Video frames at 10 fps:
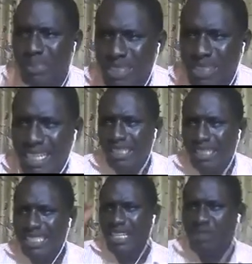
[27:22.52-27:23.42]
API.
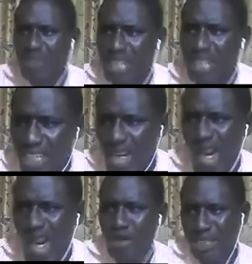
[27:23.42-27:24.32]
It means
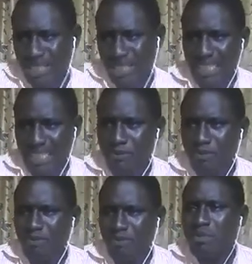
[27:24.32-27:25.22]
that if the
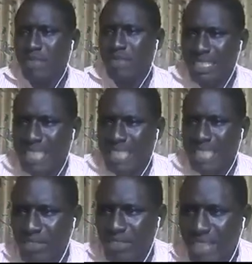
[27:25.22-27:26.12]
oil you are selling